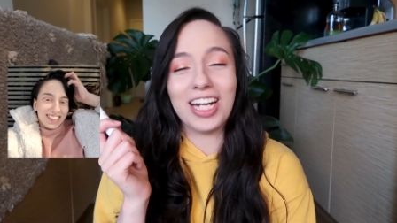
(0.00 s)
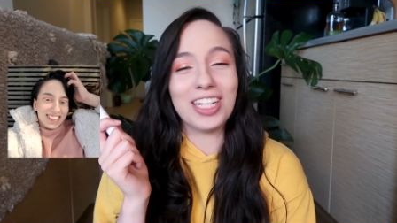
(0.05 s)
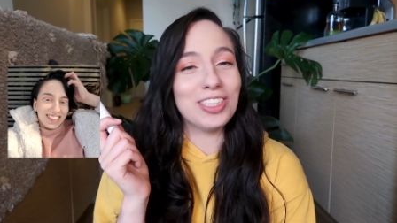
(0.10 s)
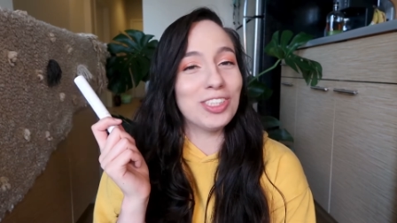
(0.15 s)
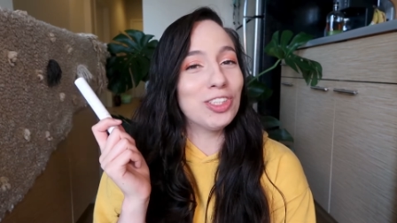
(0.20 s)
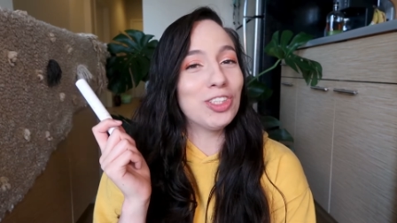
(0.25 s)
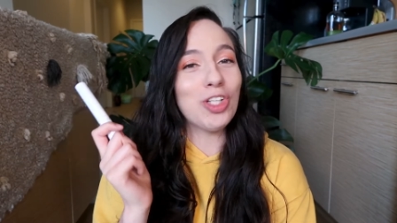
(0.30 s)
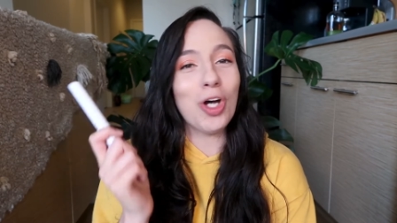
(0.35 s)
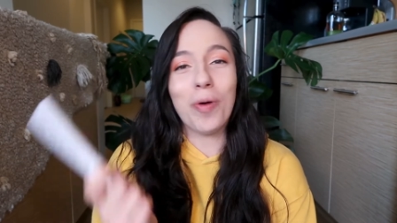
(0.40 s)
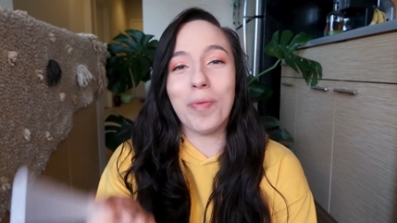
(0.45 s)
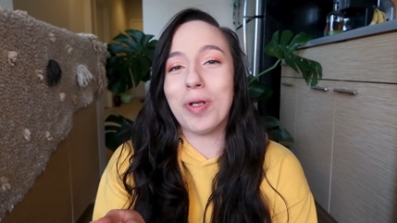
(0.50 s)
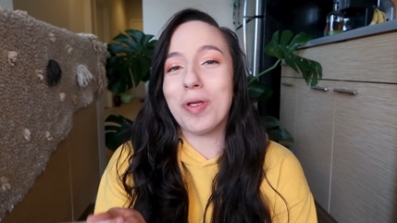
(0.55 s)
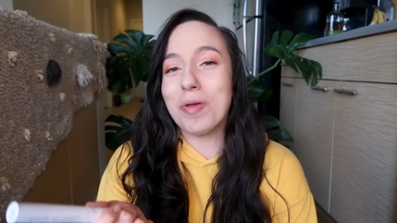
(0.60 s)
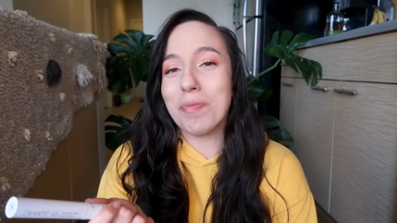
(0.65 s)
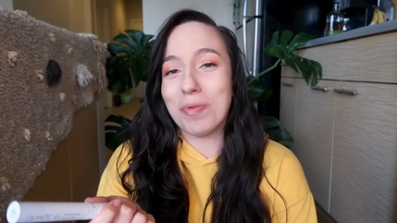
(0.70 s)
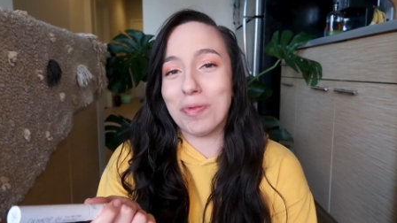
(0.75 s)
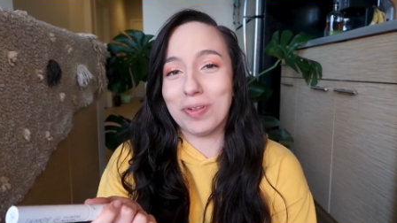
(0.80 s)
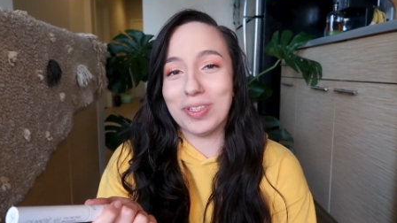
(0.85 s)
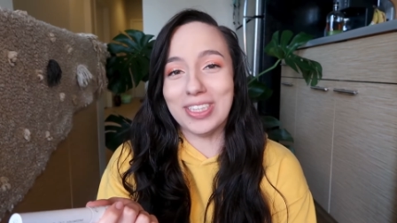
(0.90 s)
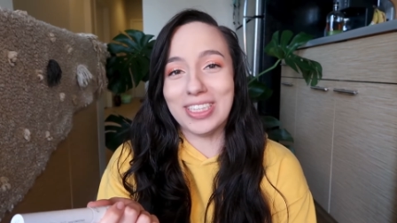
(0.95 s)
so many
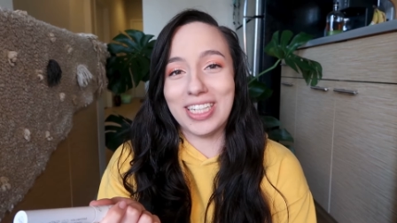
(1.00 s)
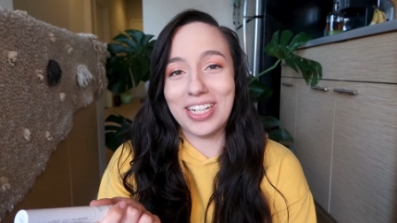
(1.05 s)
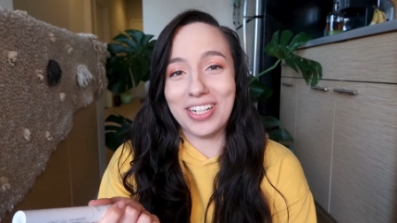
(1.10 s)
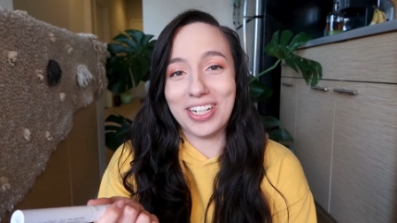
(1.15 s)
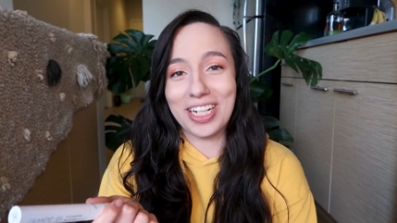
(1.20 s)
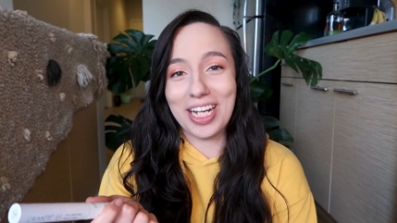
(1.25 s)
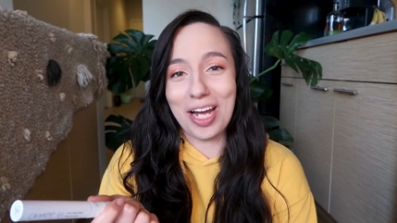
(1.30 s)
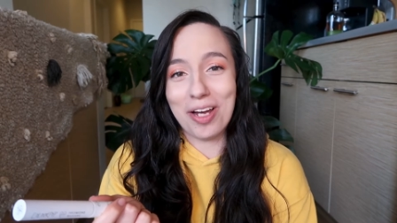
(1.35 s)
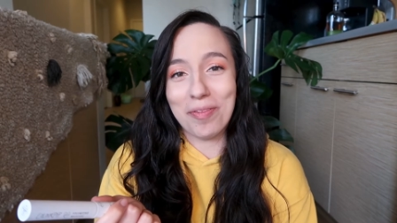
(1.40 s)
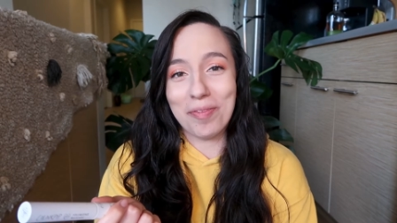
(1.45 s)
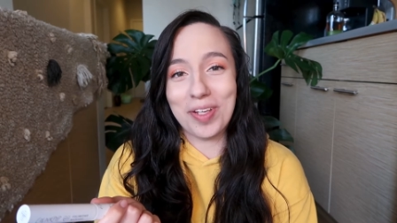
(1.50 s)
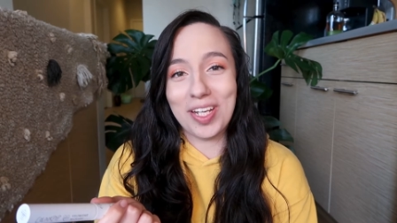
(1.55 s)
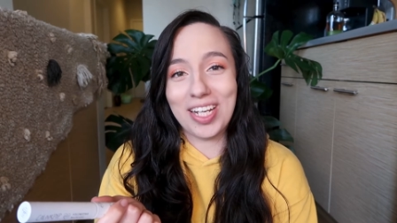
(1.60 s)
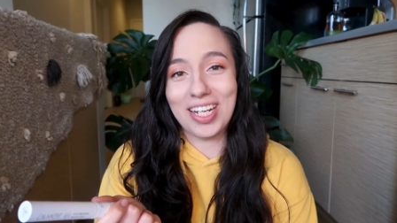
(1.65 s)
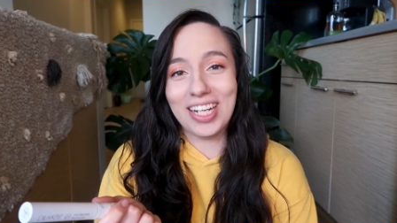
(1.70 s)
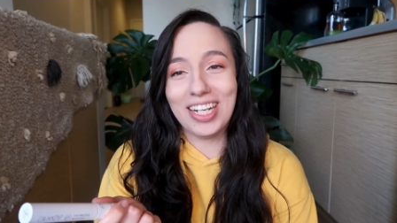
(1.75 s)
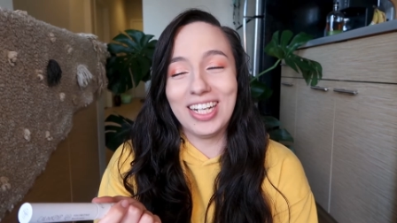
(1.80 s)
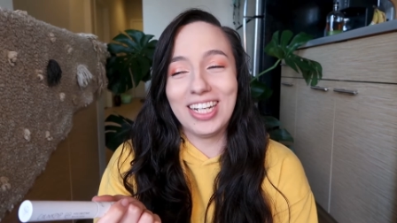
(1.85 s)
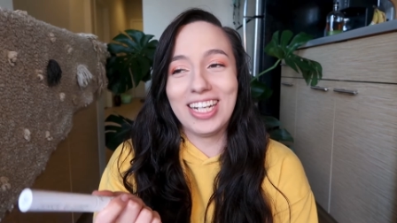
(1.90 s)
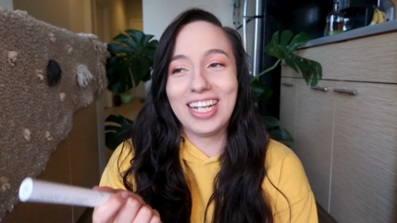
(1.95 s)
people were staring at
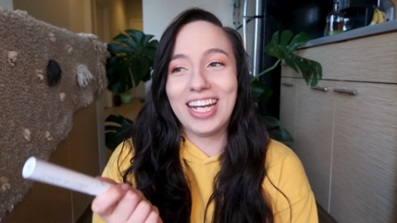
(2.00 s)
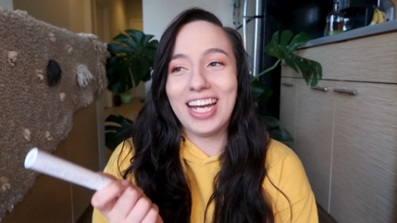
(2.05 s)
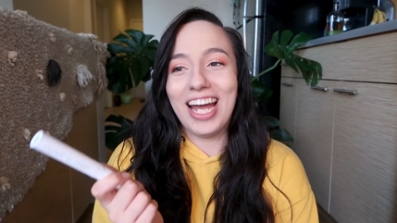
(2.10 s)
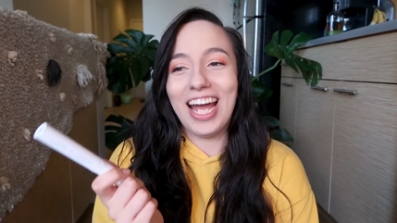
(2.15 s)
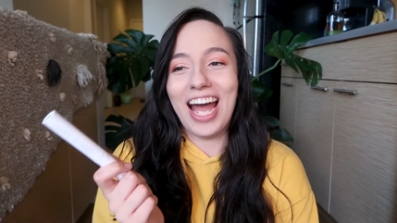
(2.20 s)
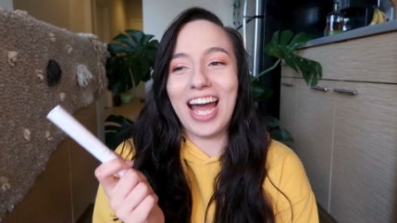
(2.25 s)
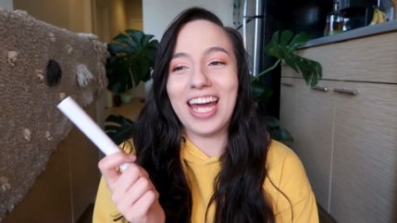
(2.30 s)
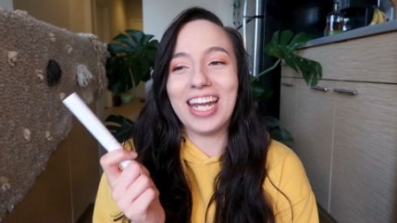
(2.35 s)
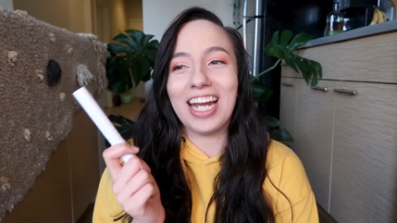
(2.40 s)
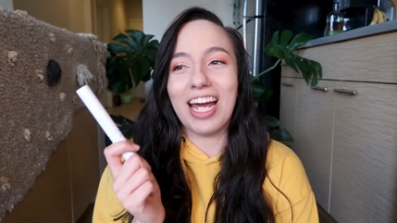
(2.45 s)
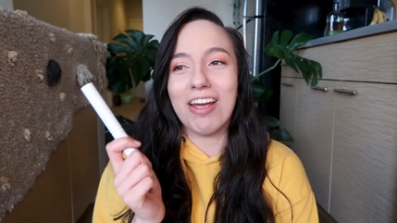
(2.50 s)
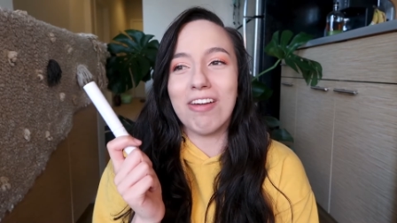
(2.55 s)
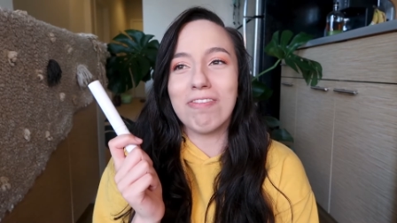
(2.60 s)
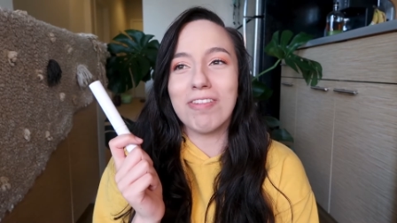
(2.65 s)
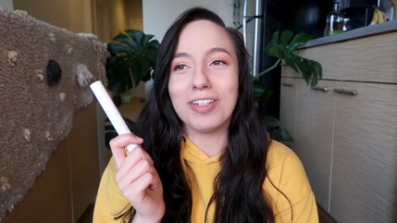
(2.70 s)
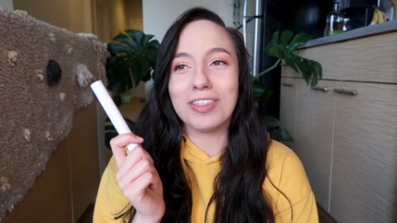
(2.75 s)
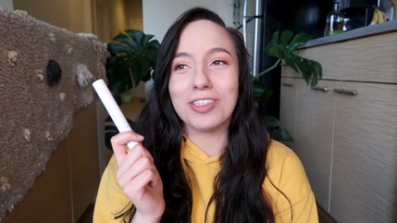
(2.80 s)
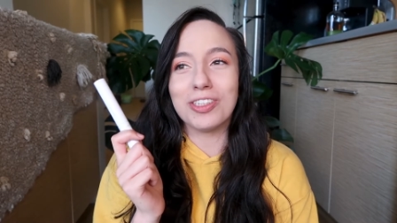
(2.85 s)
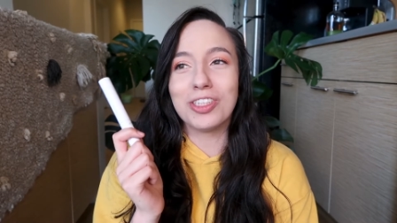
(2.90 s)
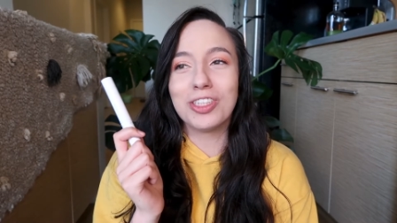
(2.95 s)
me and I
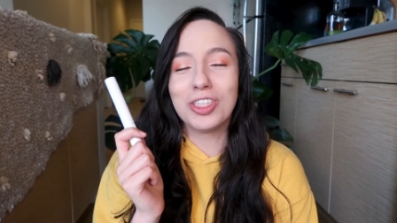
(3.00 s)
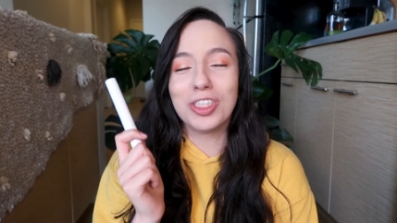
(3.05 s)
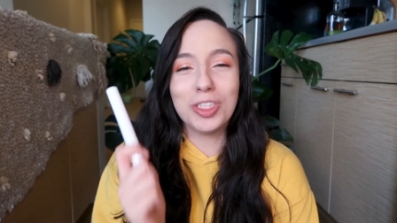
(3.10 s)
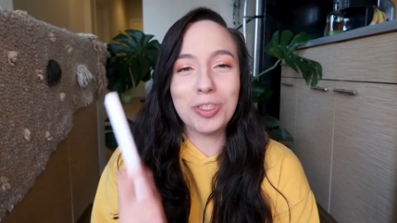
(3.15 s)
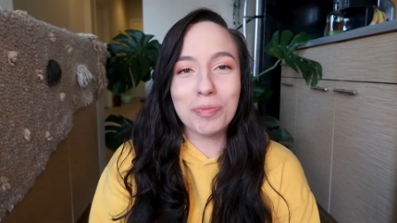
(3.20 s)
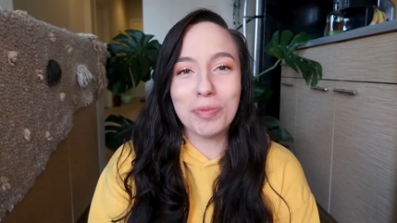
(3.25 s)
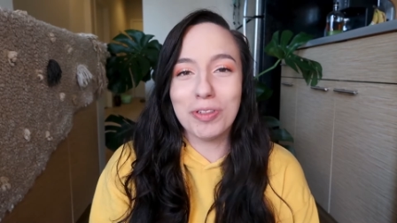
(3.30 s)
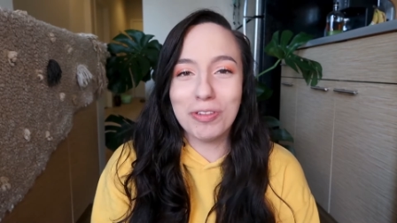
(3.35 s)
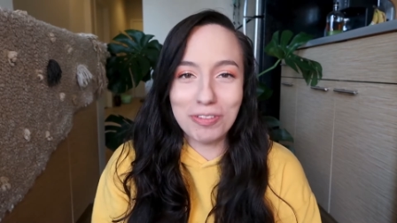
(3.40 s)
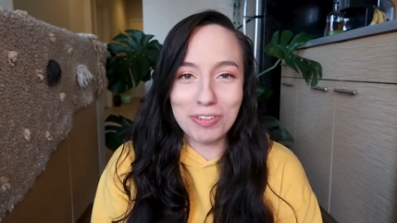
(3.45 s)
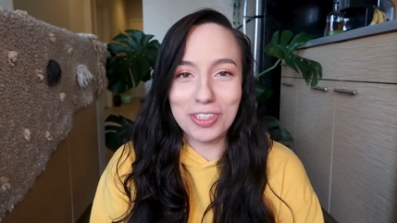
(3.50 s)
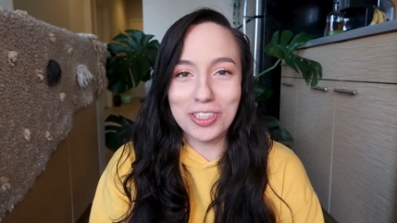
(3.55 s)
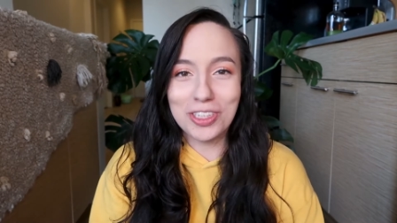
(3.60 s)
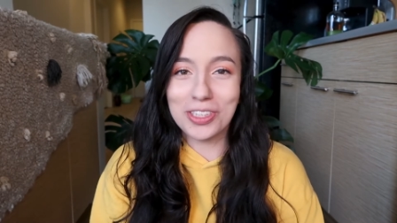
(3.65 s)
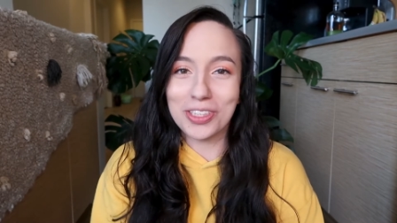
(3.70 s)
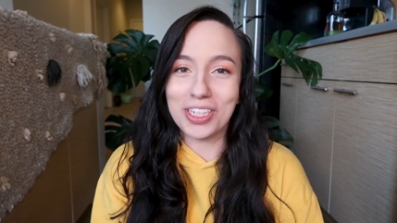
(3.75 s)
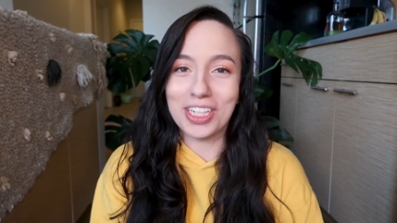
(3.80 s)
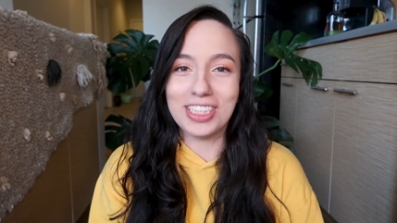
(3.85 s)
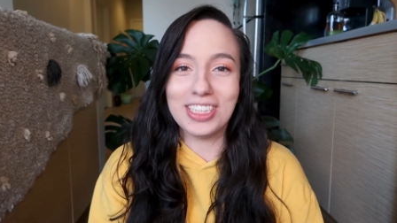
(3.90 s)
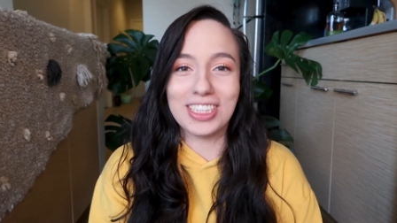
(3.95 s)
felt super
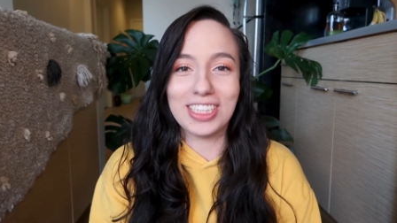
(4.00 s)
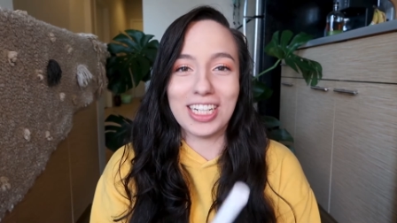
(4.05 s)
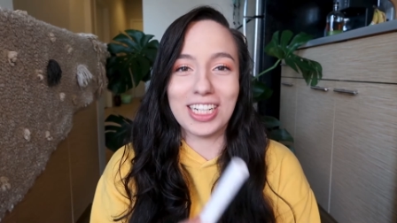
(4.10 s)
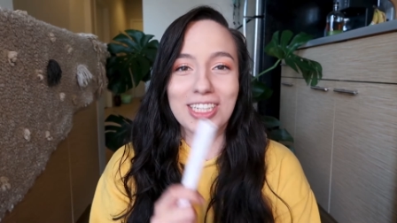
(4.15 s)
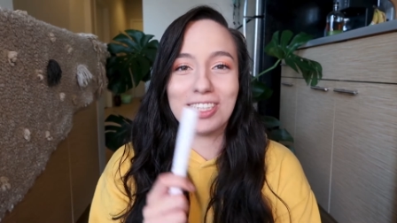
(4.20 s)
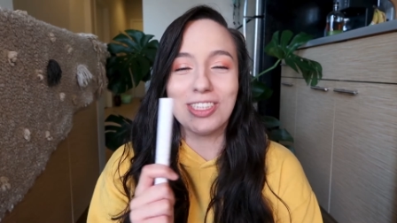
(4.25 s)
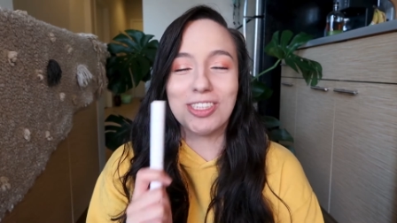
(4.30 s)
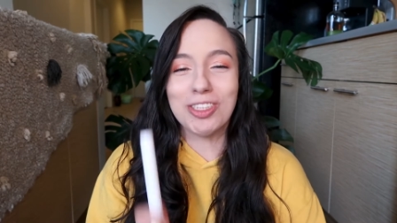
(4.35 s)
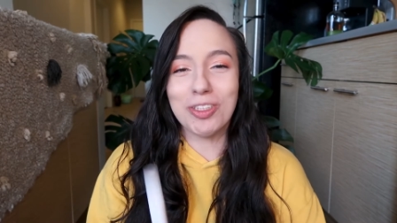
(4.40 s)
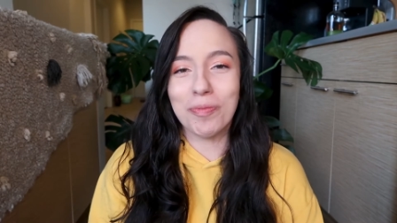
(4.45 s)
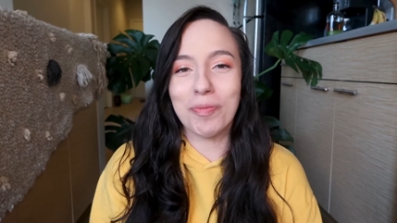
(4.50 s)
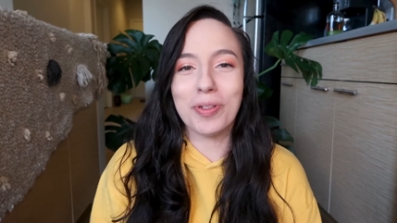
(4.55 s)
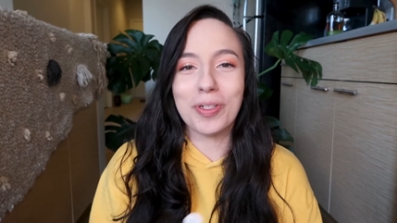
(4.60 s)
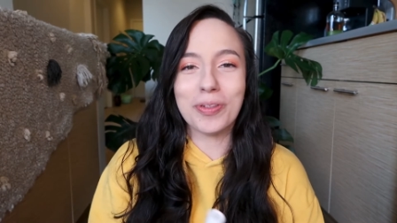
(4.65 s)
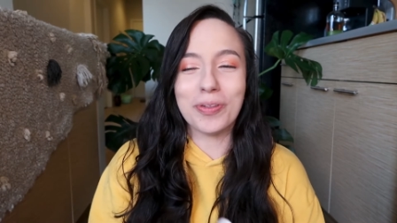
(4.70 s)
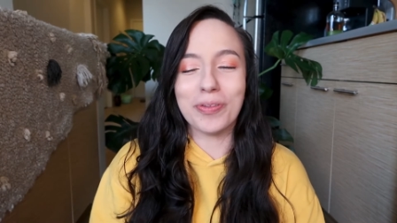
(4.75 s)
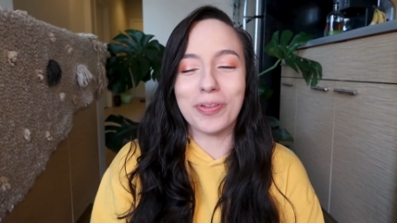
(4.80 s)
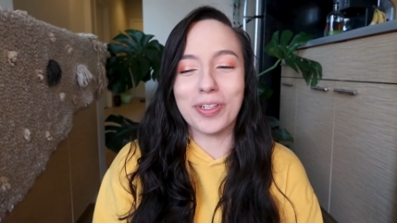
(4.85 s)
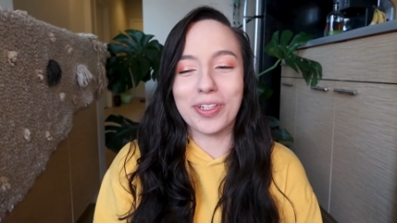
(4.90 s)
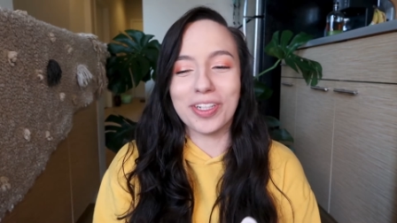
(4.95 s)
futuristic, super
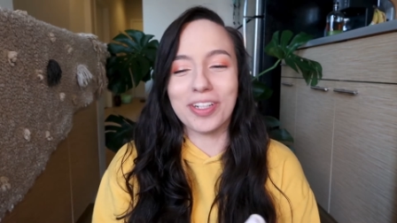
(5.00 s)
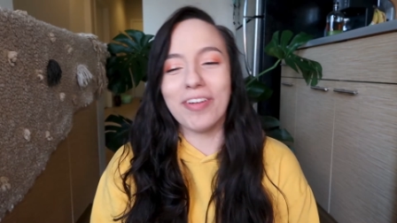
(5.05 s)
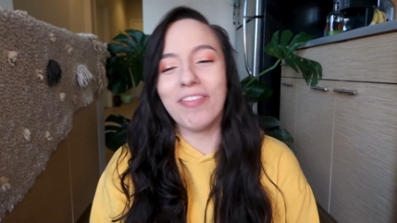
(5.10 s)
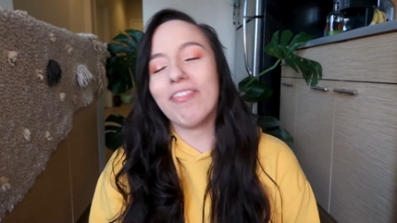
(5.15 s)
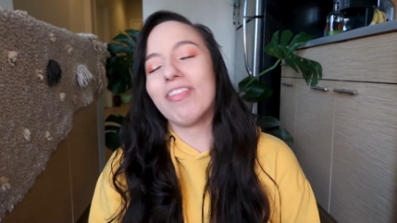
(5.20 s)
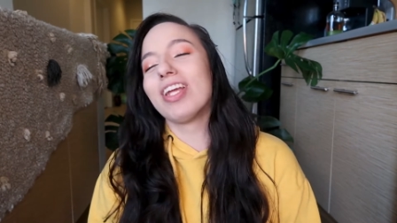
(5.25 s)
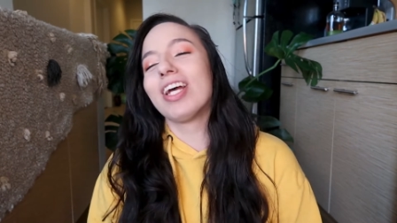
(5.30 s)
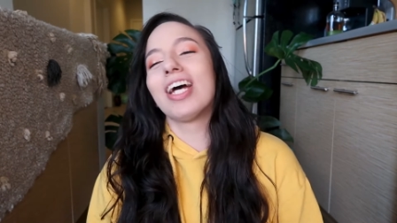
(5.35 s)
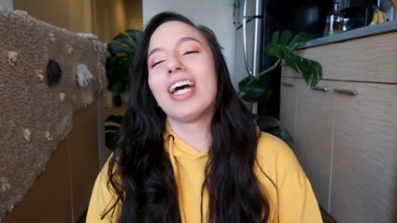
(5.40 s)
cool.